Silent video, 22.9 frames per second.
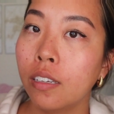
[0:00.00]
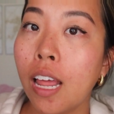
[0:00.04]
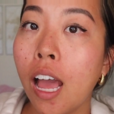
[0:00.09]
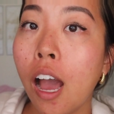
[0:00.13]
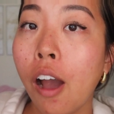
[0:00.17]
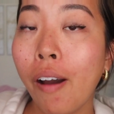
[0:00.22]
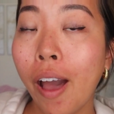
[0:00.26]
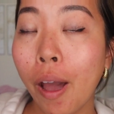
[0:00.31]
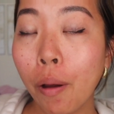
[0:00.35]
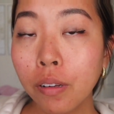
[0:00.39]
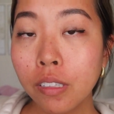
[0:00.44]

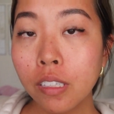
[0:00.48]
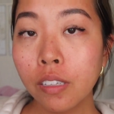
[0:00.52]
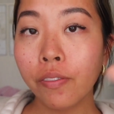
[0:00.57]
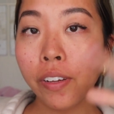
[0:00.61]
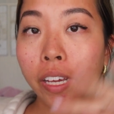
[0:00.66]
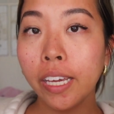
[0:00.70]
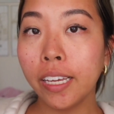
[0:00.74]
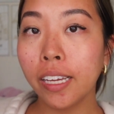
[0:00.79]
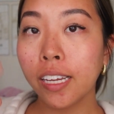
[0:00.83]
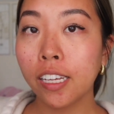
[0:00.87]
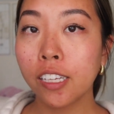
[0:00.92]
Now, I went to
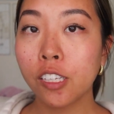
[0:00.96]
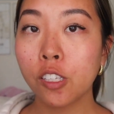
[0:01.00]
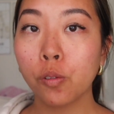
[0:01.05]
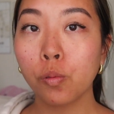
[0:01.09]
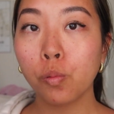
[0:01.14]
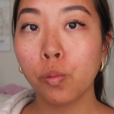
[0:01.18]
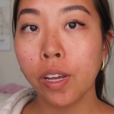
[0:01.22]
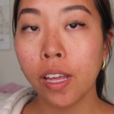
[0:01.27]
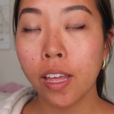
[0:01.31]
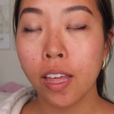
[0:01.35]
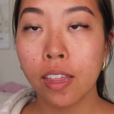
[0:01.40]

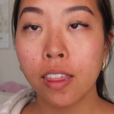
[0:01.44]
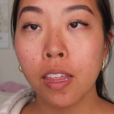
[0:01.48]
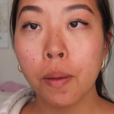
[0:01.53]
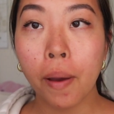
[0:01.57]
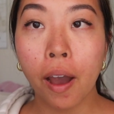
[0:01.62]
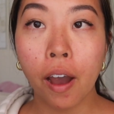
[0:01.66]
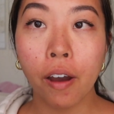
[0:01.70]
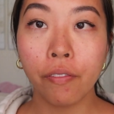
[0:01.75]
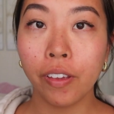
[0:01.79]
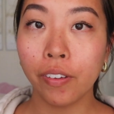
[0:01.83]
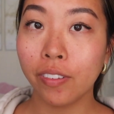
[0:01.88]
Vegas with
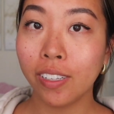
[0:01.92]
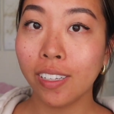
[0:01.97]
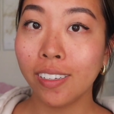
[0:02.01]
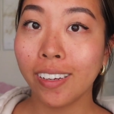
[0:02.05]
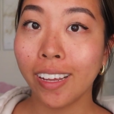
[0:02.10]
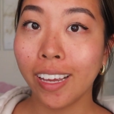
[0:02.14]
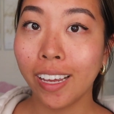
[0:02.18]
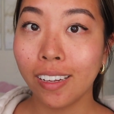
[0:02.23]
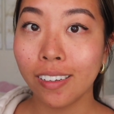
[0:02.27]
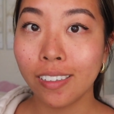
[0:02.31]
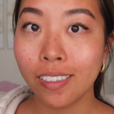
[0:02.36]
about 15
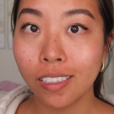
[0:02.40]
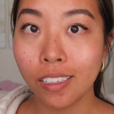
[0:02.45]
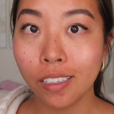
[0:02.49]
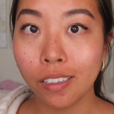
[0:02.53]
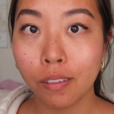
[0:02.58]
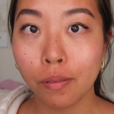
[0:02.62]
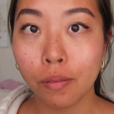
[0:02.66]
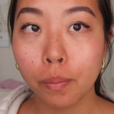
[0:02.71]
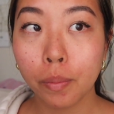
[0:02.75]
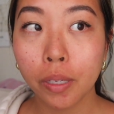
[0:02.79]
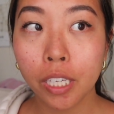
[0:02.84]
to
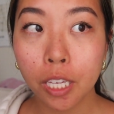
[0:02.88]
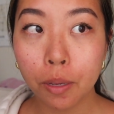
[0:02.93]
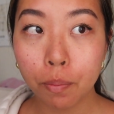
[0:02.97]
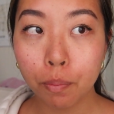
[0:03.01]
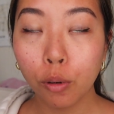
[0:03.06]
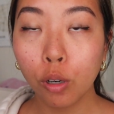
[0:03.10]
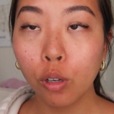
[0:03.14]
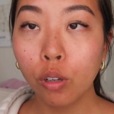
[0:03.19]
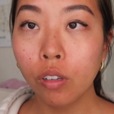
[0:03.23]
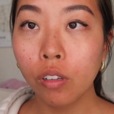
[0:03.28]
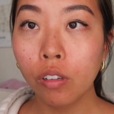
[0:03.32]
18
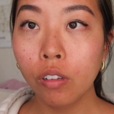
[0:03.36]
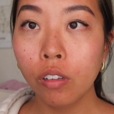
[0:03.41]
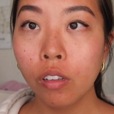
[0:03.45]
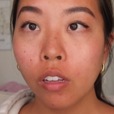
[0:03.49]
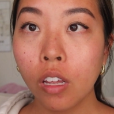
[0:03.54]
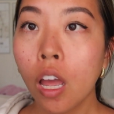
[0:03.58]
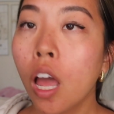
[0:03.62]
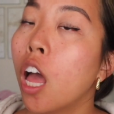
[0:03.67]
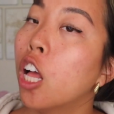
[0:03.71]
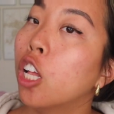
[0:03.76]
people,